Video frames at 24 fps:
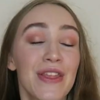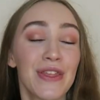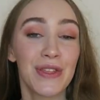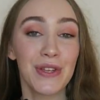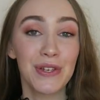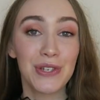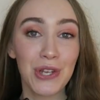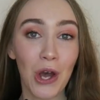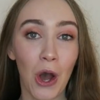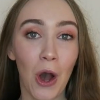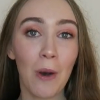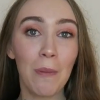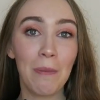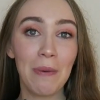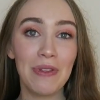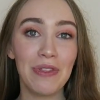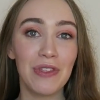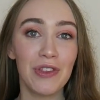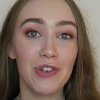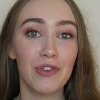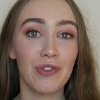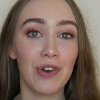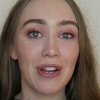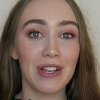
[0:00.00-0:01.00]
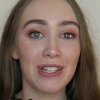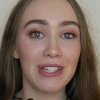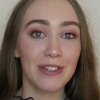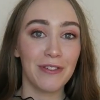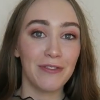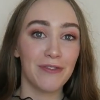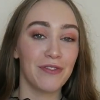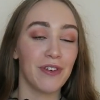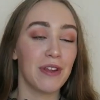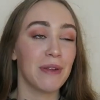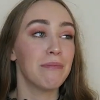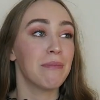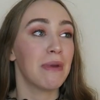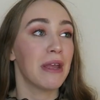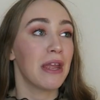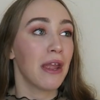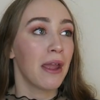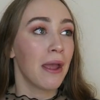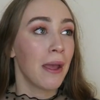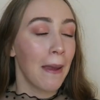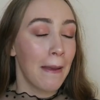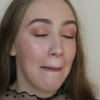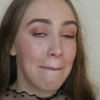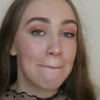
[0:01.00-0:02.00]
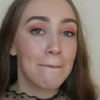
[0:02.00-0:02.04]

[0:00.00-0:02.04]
The top and the dress fit me